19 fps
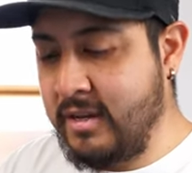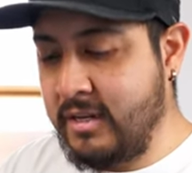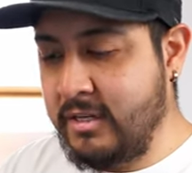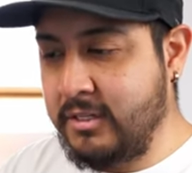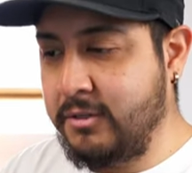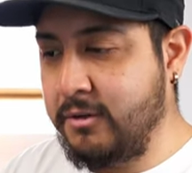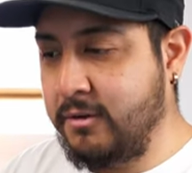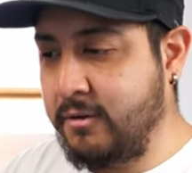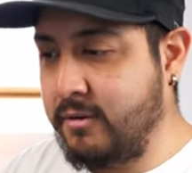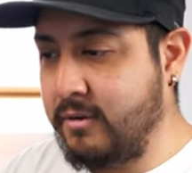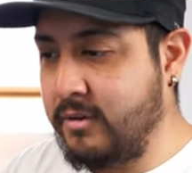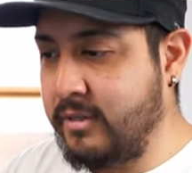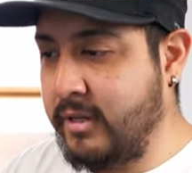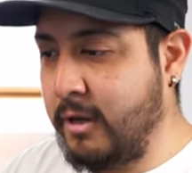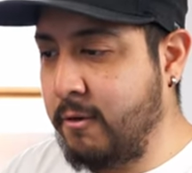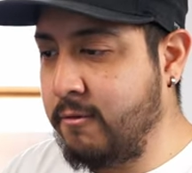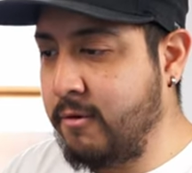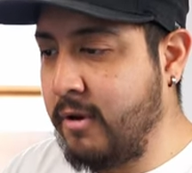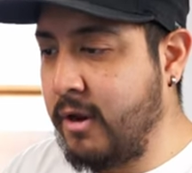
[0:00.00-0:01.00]
So
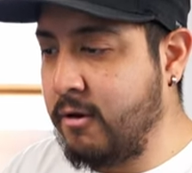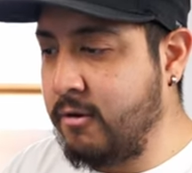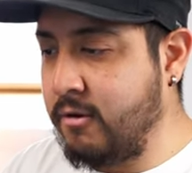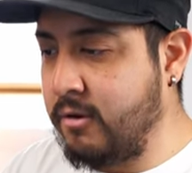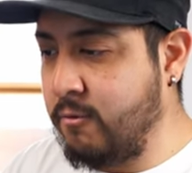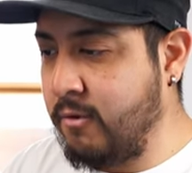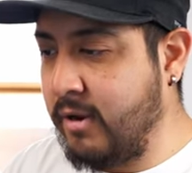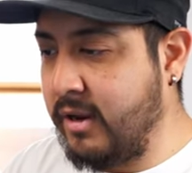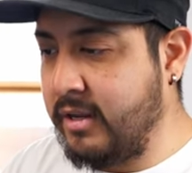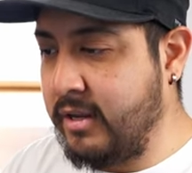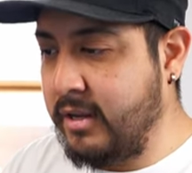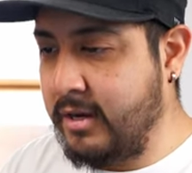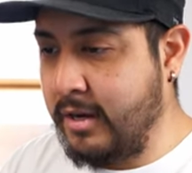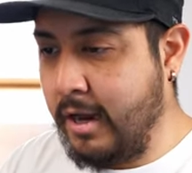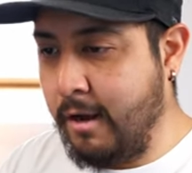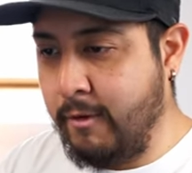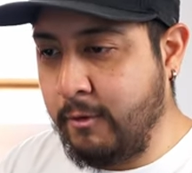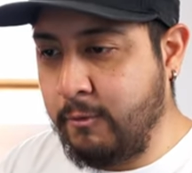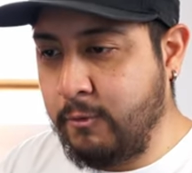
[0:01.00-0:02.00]
now we are here in
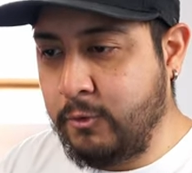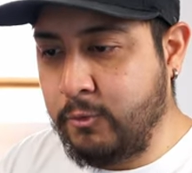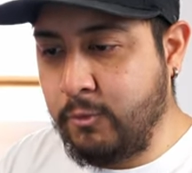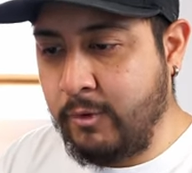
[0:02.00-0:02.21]
Abaqus.